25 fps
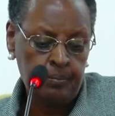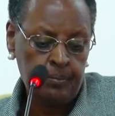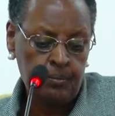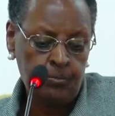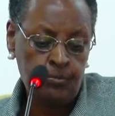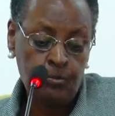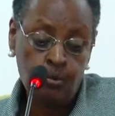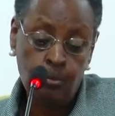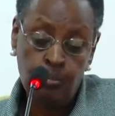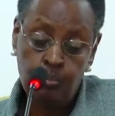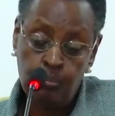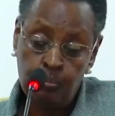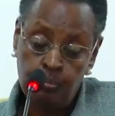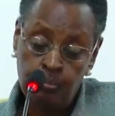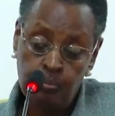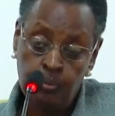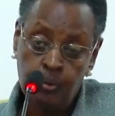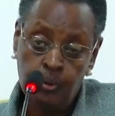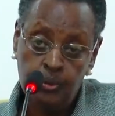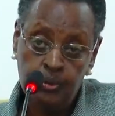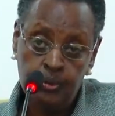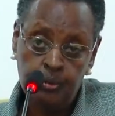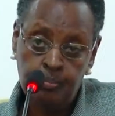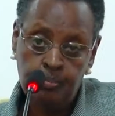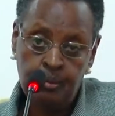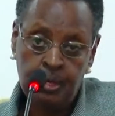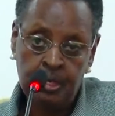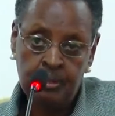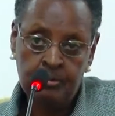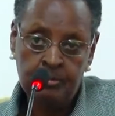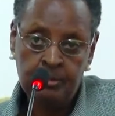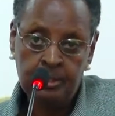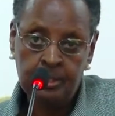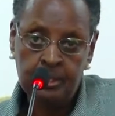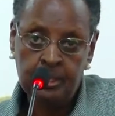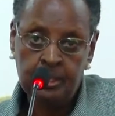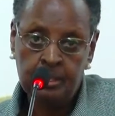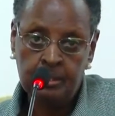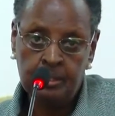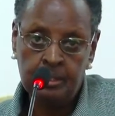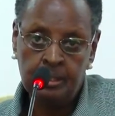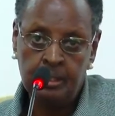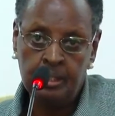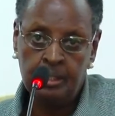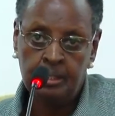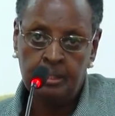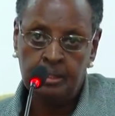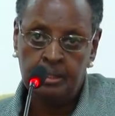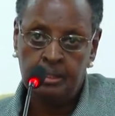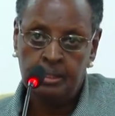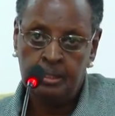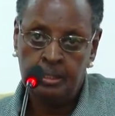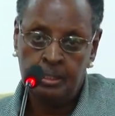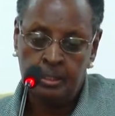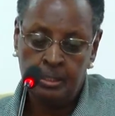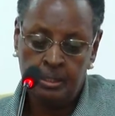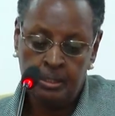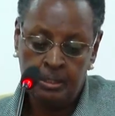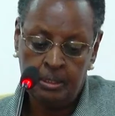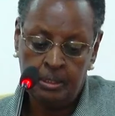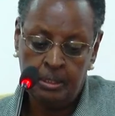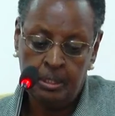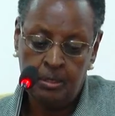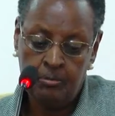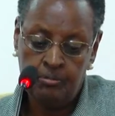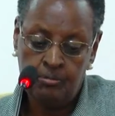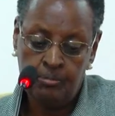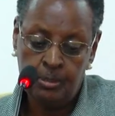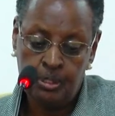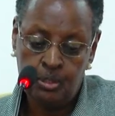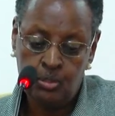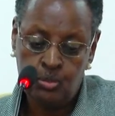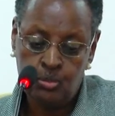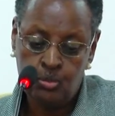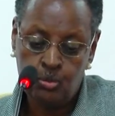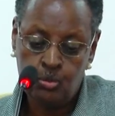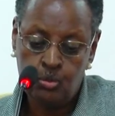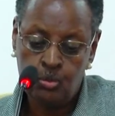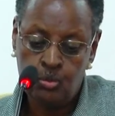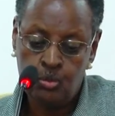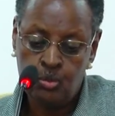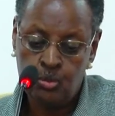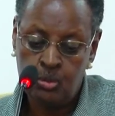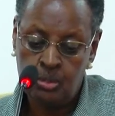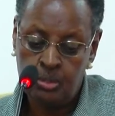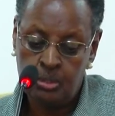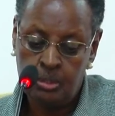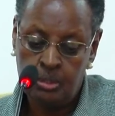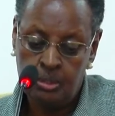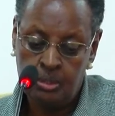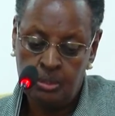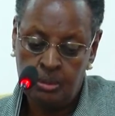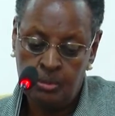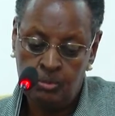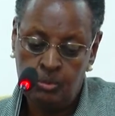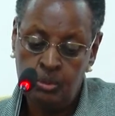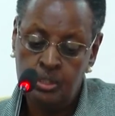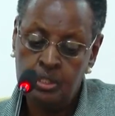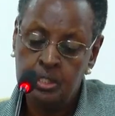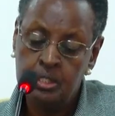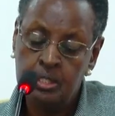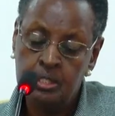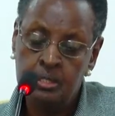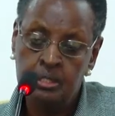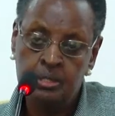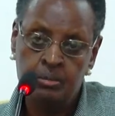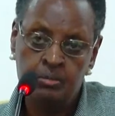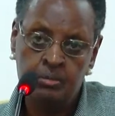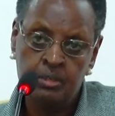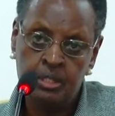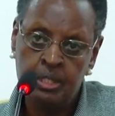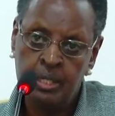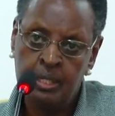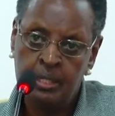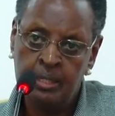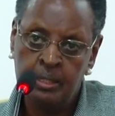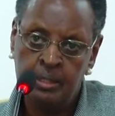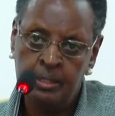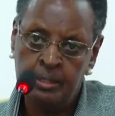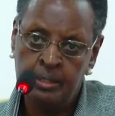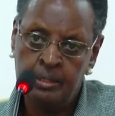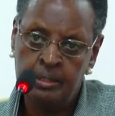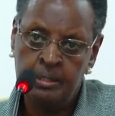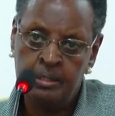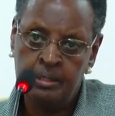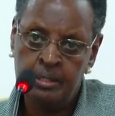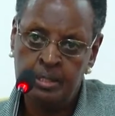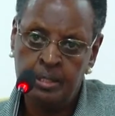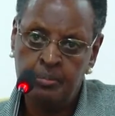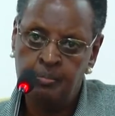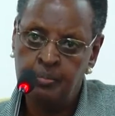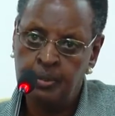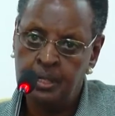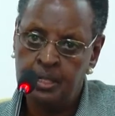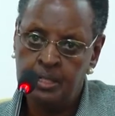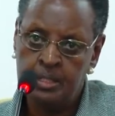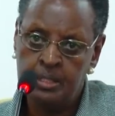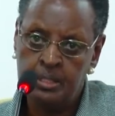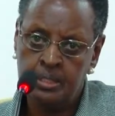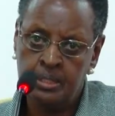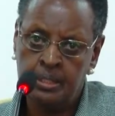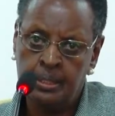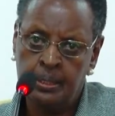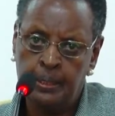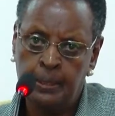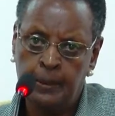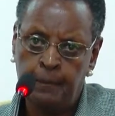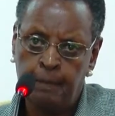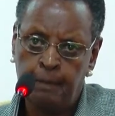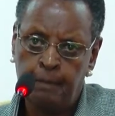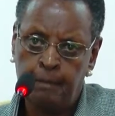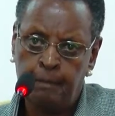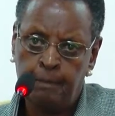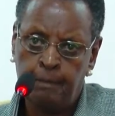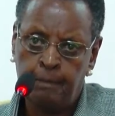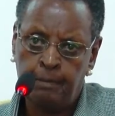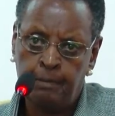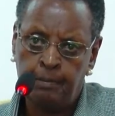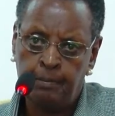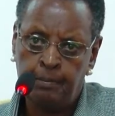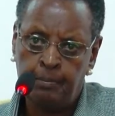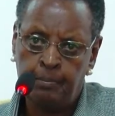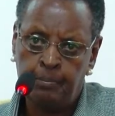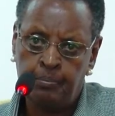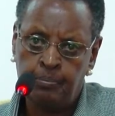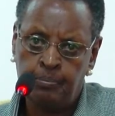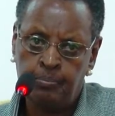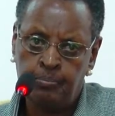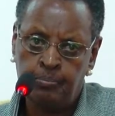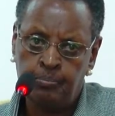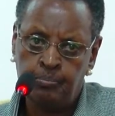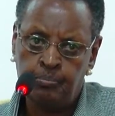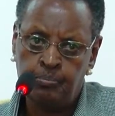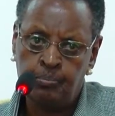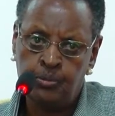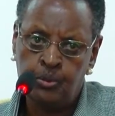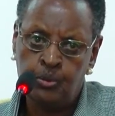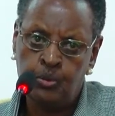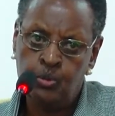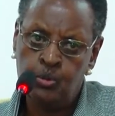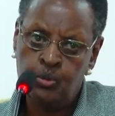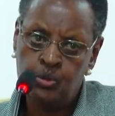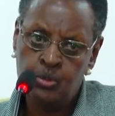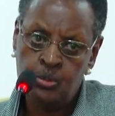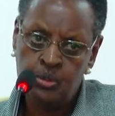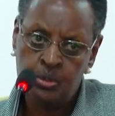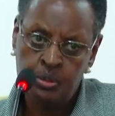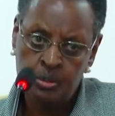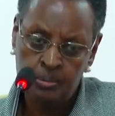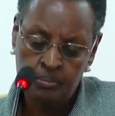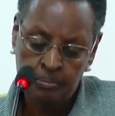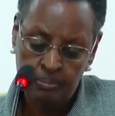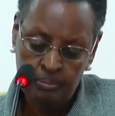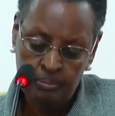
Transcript: for both private and government schools, which is really surprising, because